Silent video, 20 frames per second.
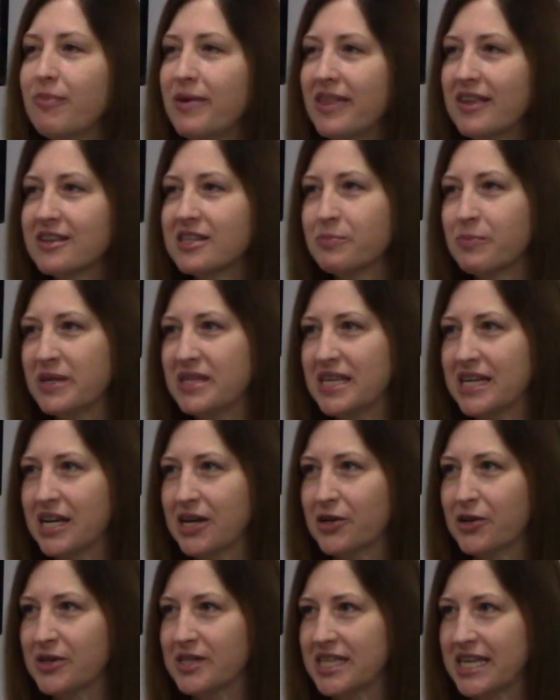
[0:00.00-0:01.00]
me this
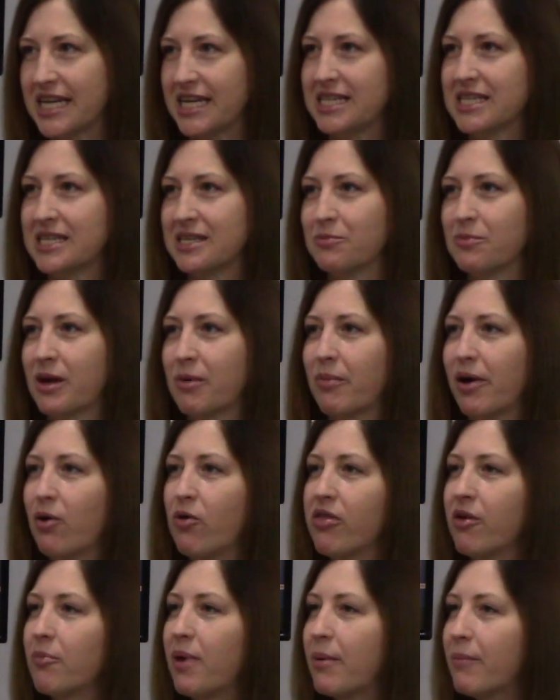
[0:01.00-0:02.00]
particular taste in my
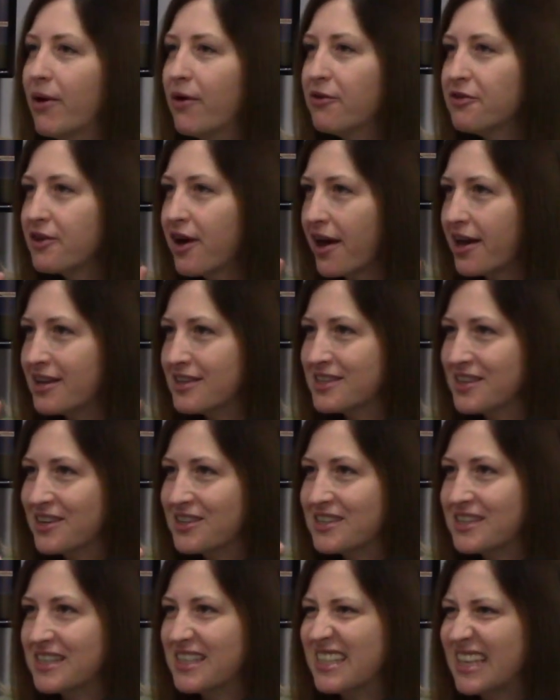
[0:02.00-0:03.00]
mouth, and my mouth kind of
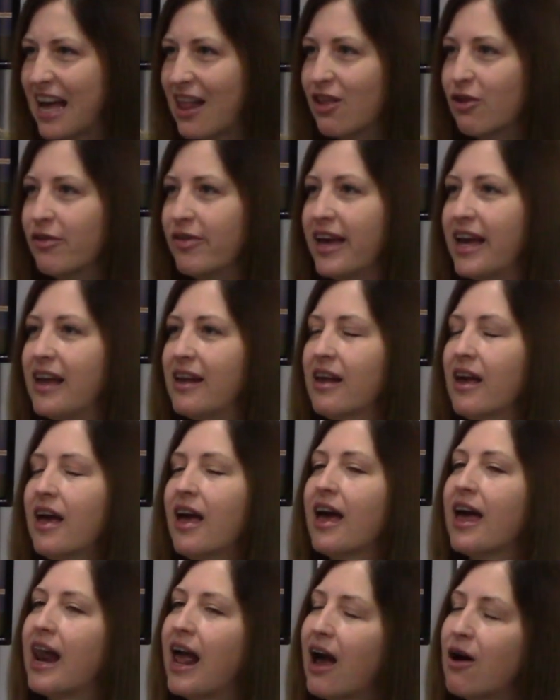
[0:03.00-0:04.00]
starts to salivate.
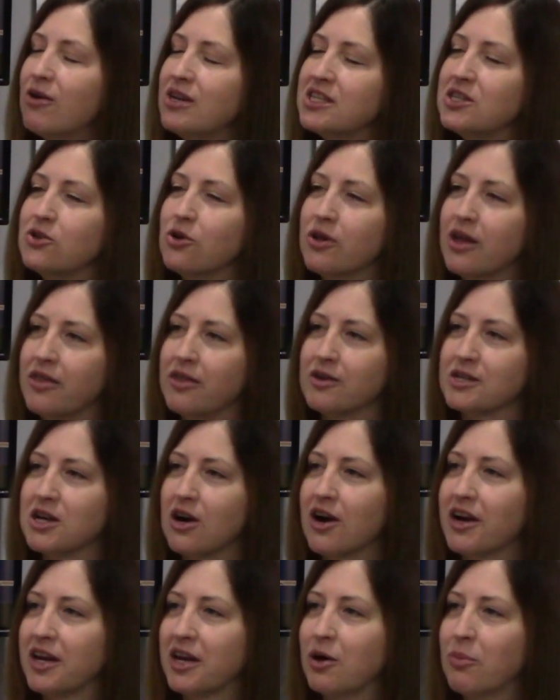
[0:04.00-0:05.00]
And I always know that they're
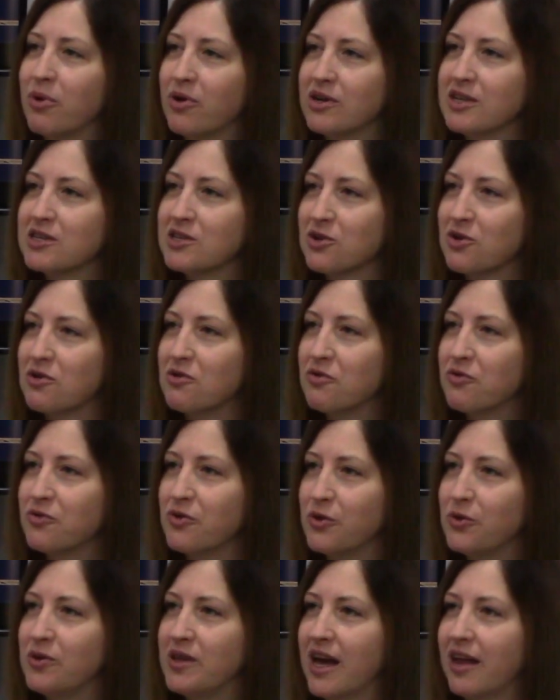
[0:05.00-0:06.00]
talking about a certain
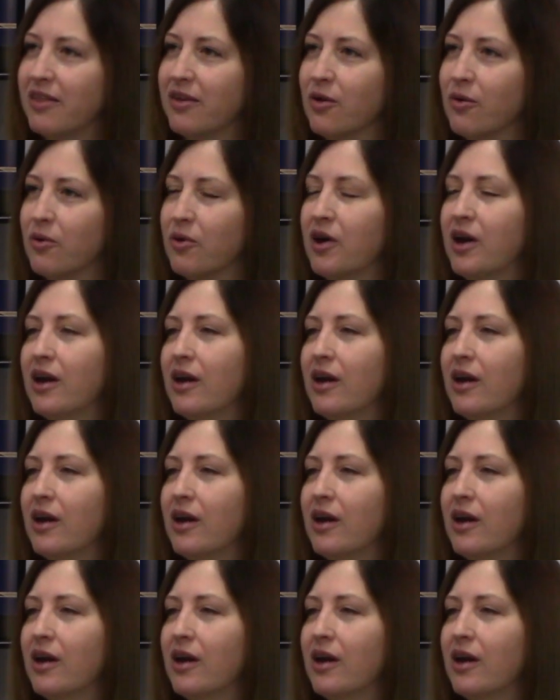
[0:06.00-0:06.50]
food that they're